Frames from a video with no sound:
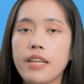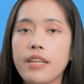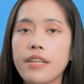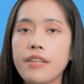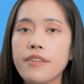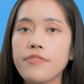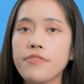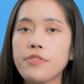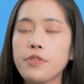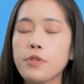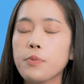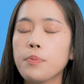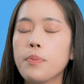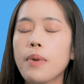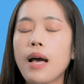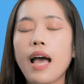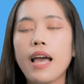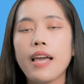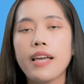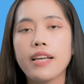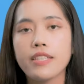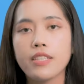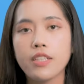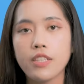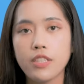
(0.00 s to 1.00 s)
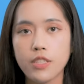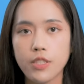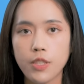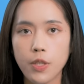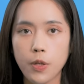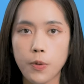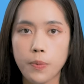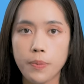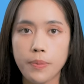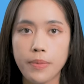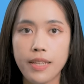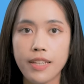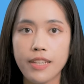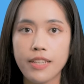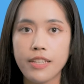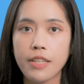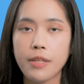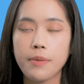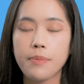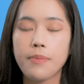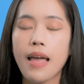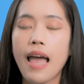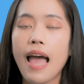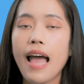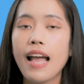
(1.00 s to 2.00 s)
If you buy a
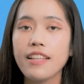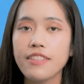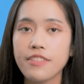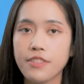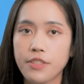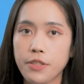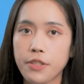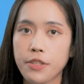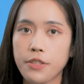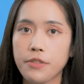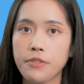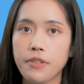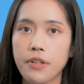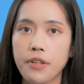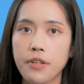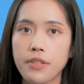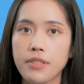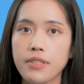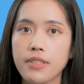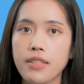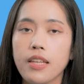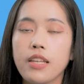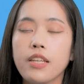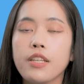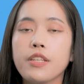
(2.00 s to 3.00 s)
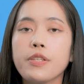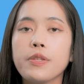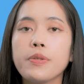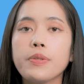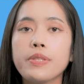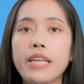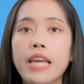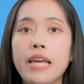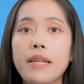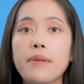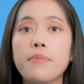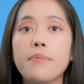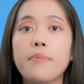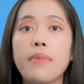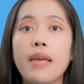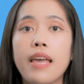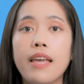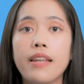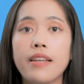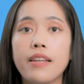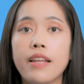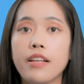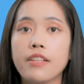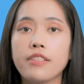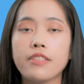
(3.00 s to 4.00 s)
condominium as your own, you can
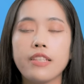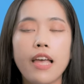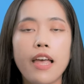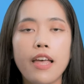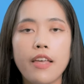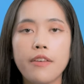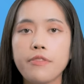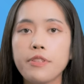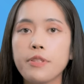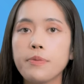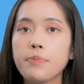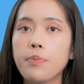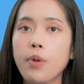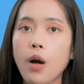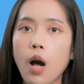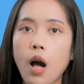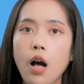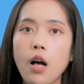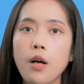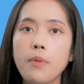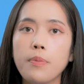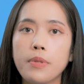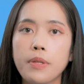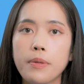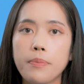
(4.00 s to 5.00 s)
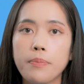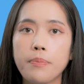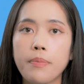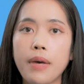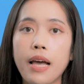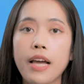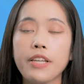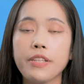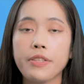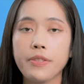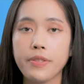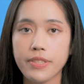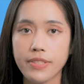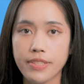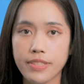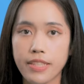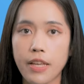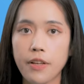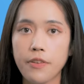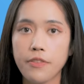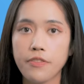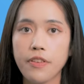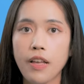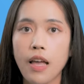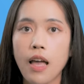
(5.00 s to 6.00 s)
manage every problem by
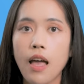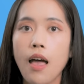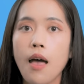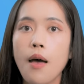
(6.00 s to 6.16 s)
yourself.